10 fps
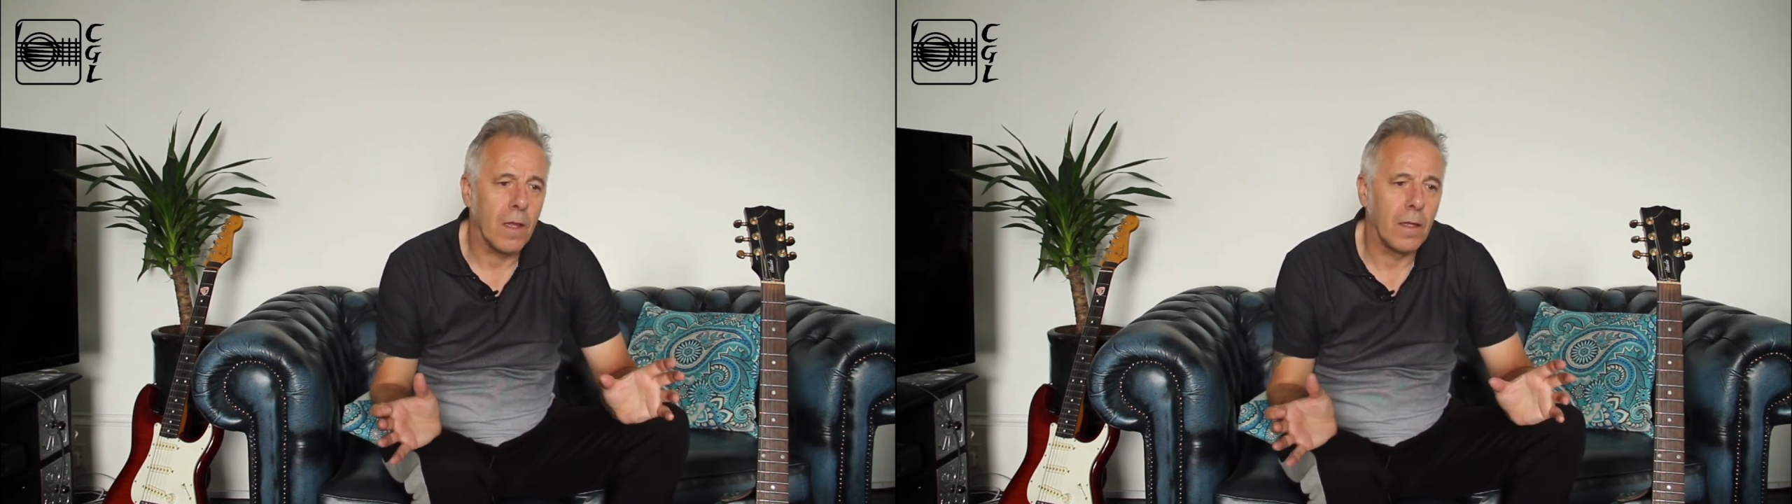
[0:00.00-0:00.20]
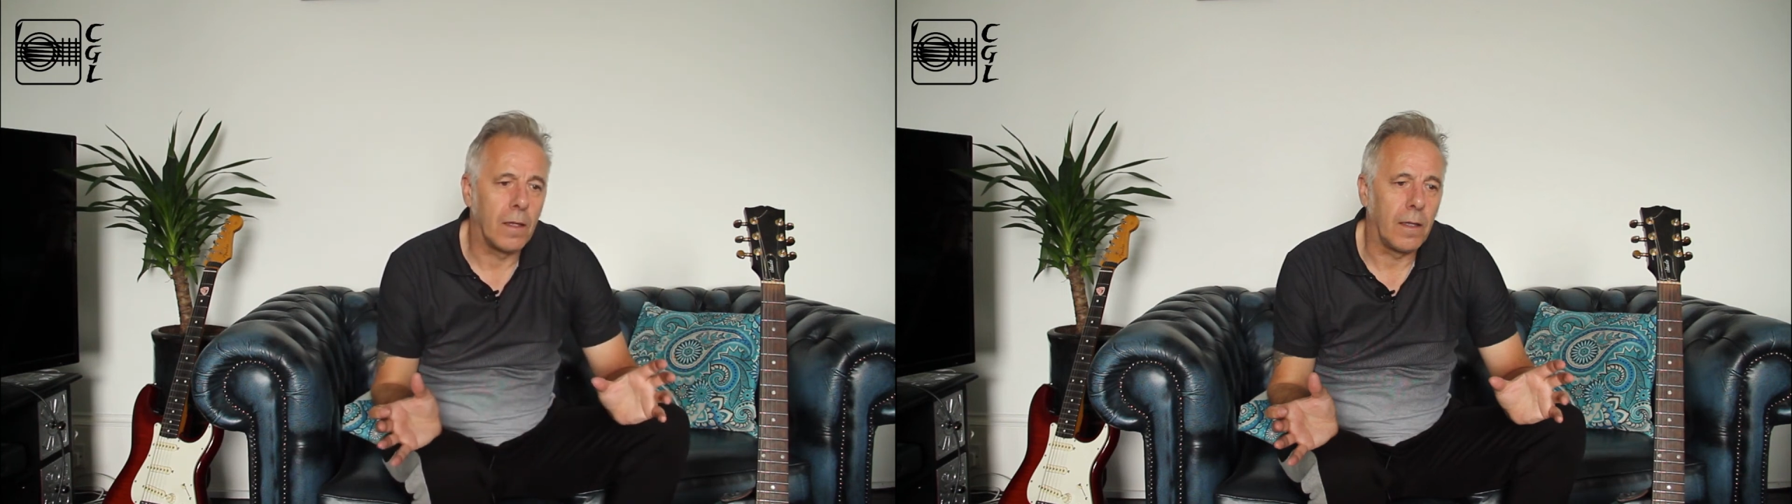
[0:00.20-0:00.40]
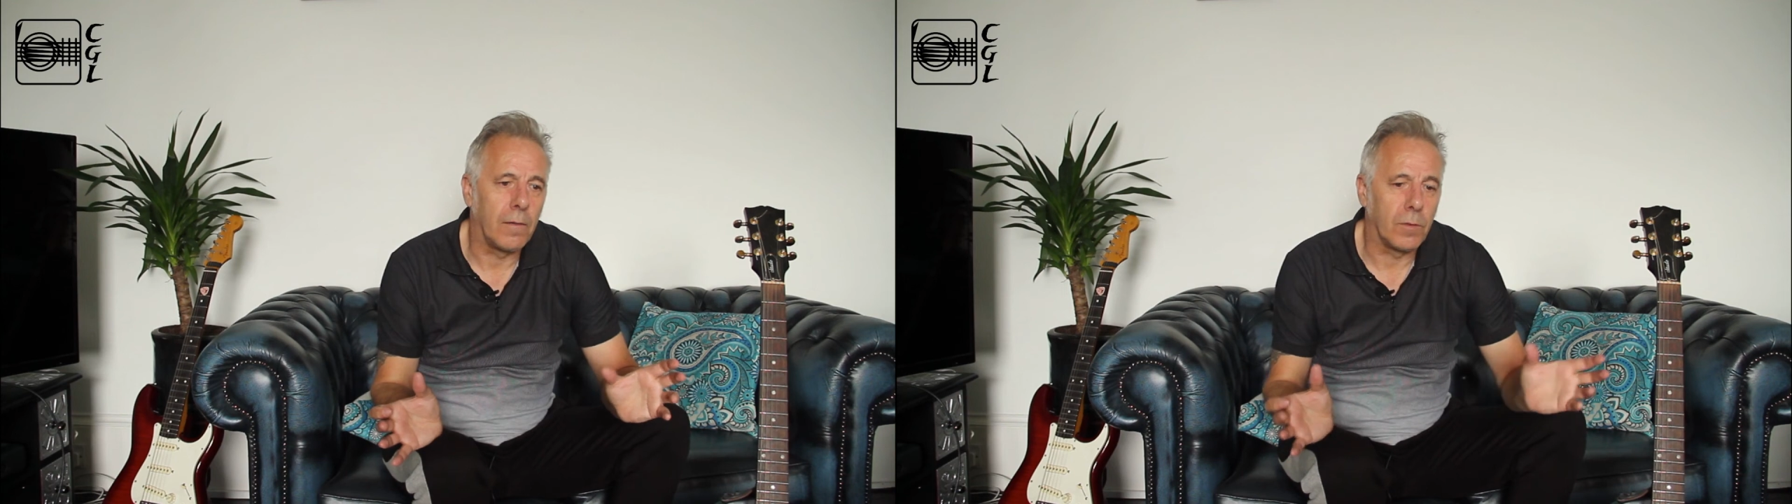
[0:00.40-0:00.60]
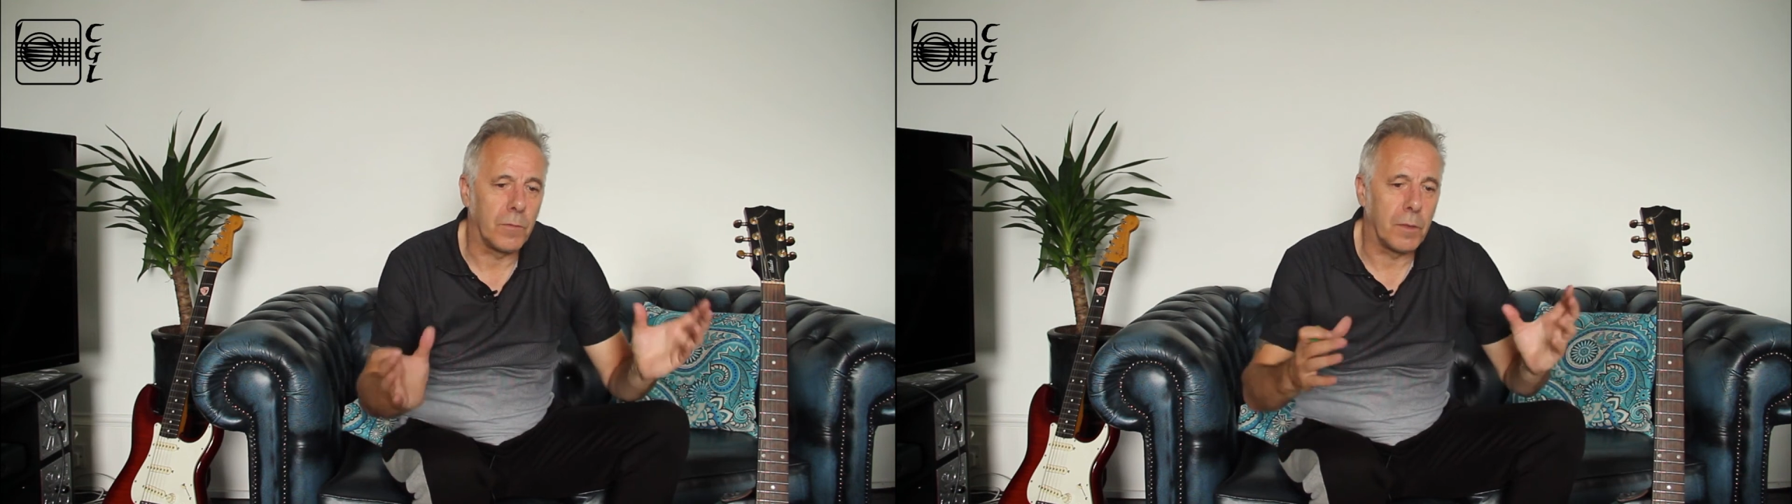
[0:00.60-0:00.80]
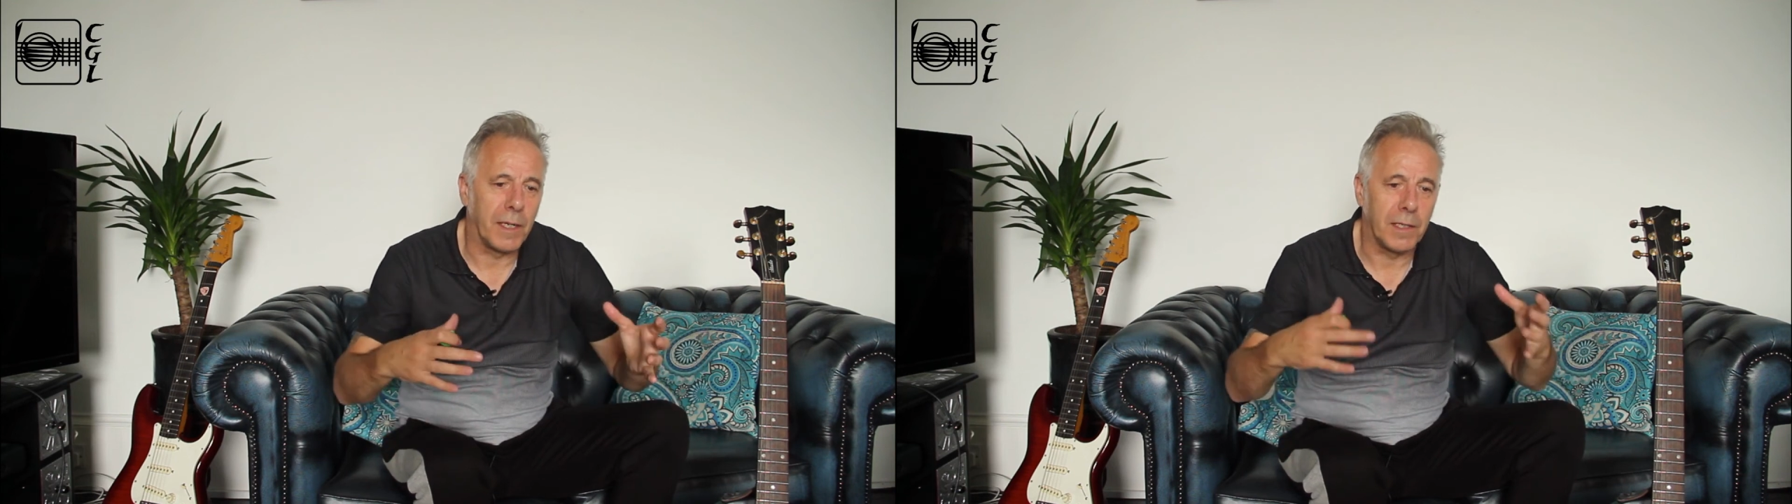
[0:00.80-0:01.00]
I'm going
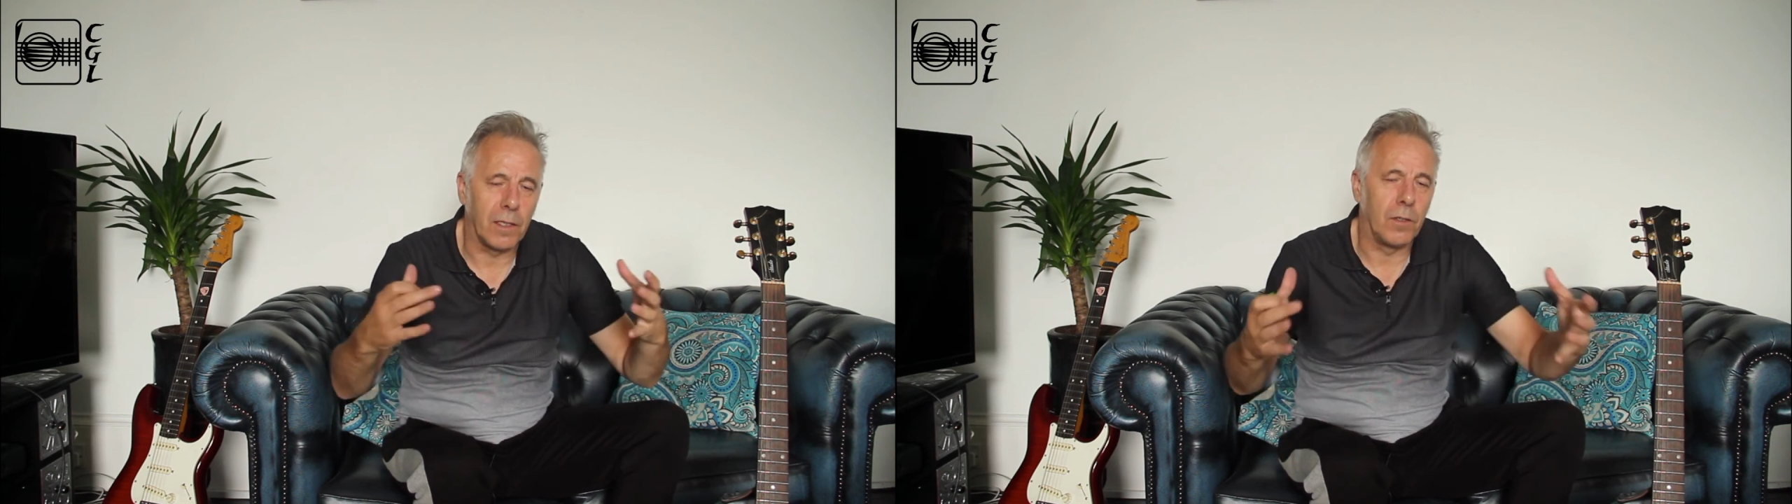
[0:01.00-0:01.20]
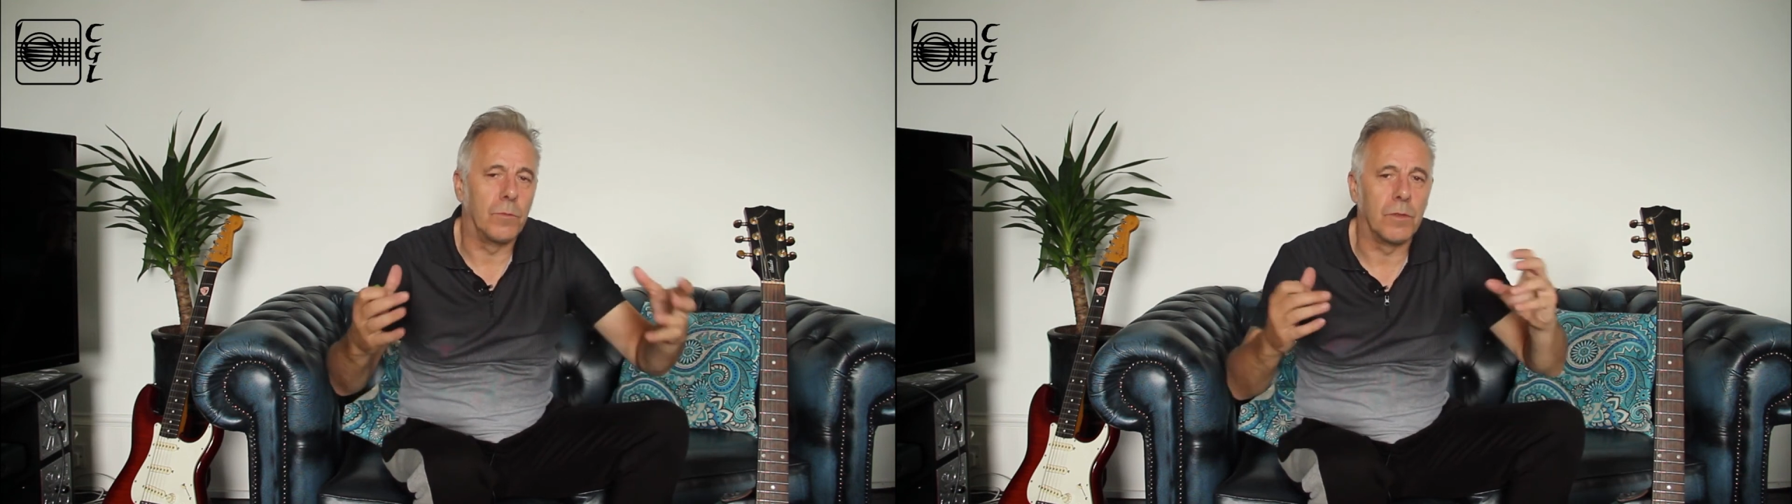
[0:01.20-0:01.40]
to be adding a lot more